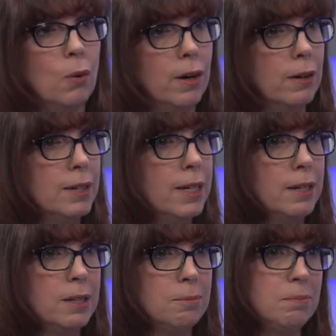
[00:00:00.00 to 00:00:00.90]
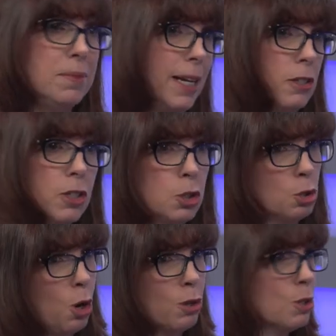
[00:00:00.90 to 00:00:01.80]
or dance at your
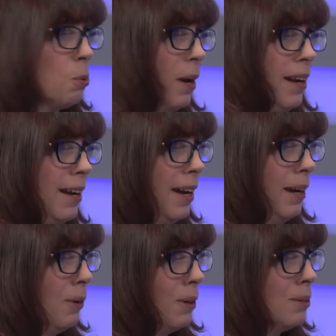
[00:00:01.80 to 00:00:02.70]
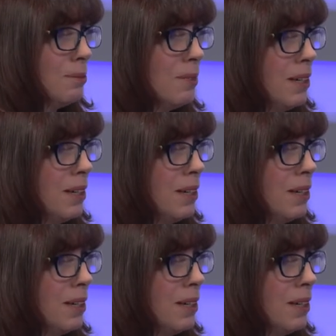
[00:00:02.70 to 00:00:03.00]
daughter's wedding, or,